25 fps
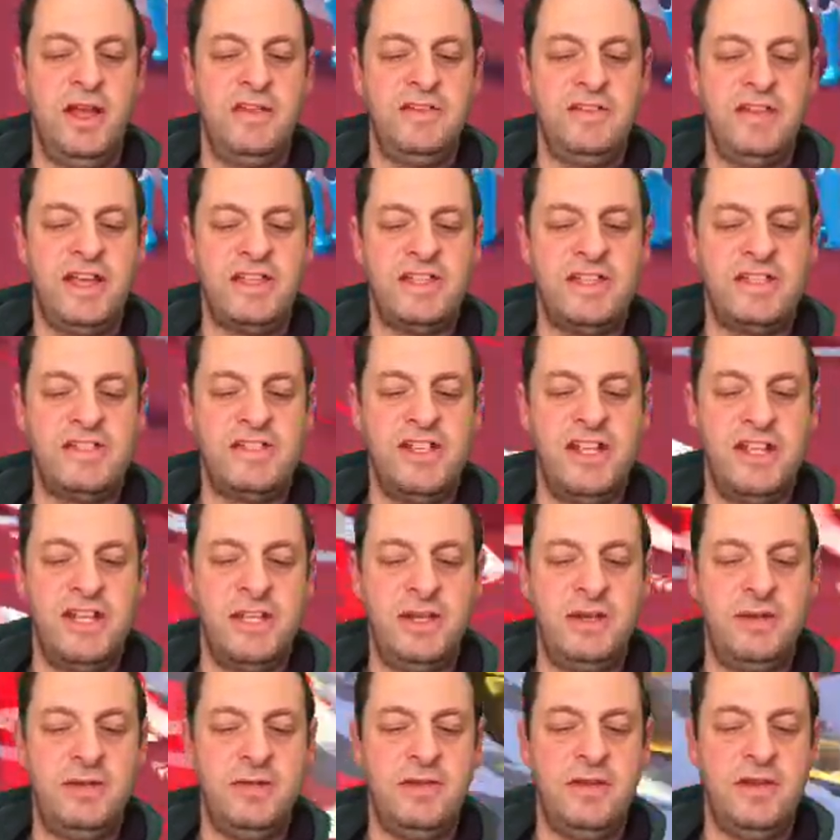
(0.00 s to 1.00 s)
Is that
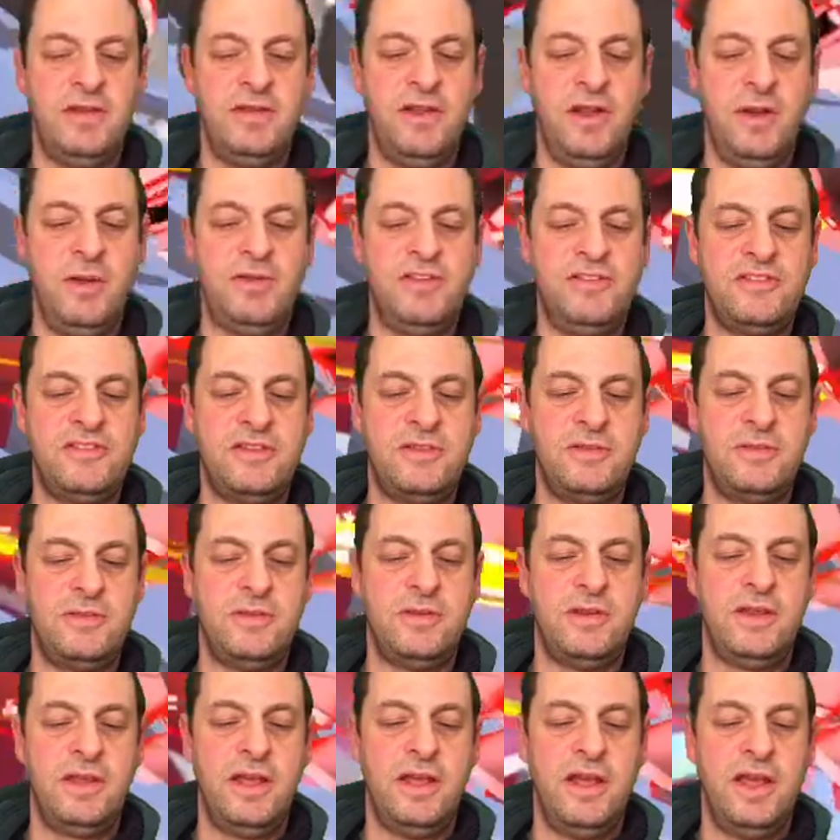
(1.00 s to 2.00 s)
stunning? No, it
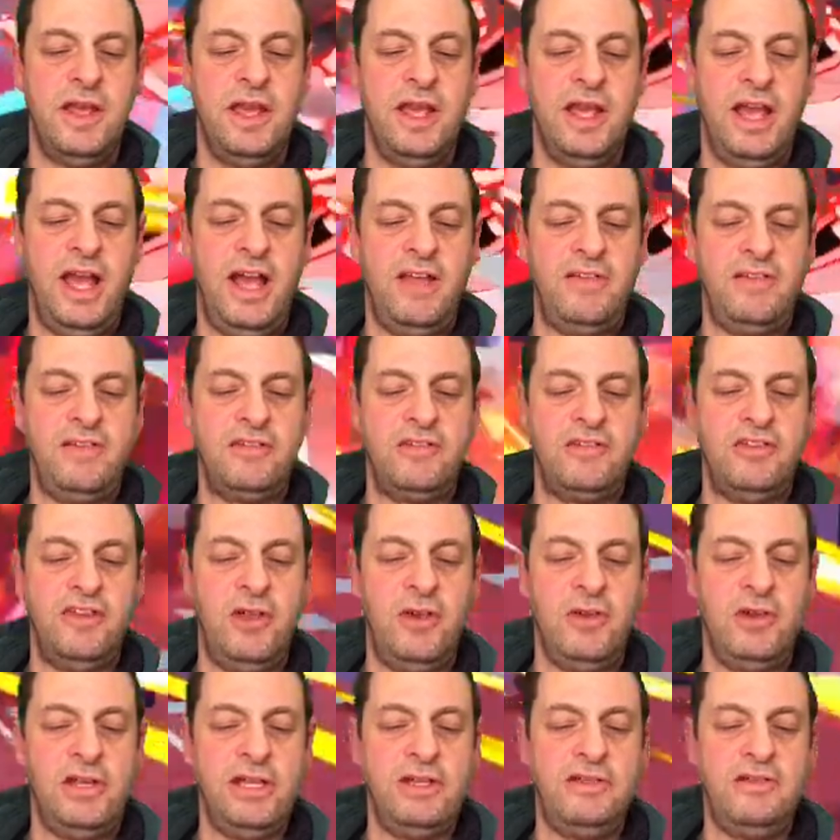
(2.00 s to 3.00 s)
hasn't
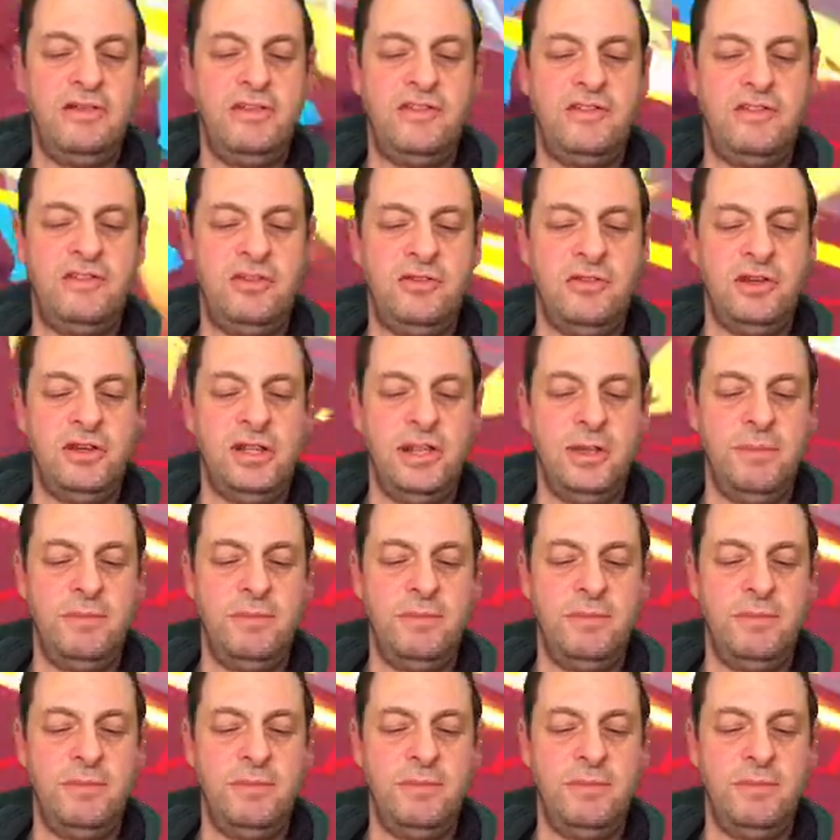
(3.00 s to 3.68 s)
totally destroyed